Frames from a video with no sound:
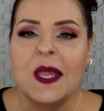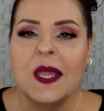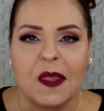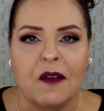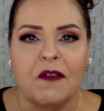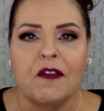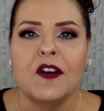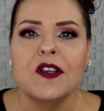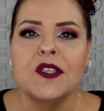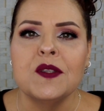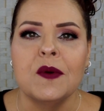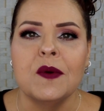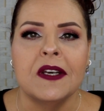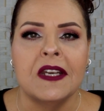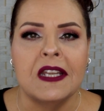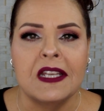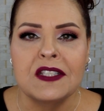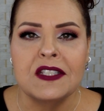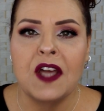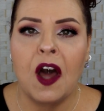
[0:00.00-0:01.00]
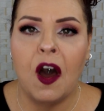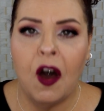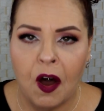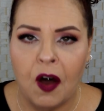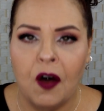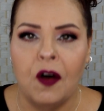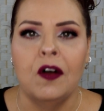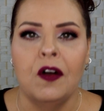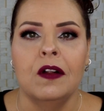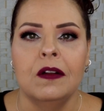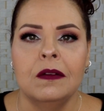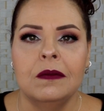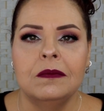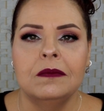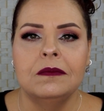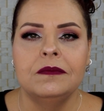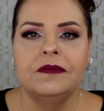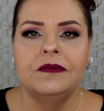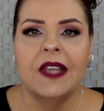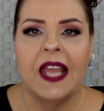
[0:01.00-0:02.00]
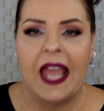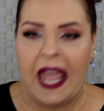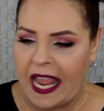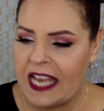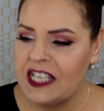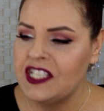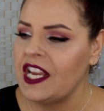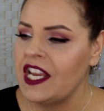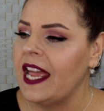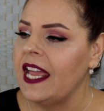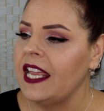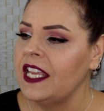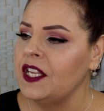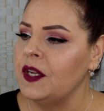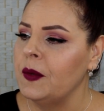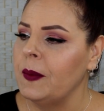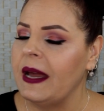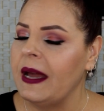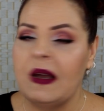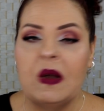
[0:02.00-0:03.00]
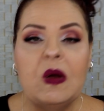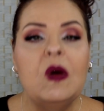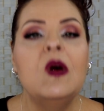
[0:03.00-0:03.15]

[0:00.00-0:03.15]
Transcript: The first one is haul, H-A-U-L,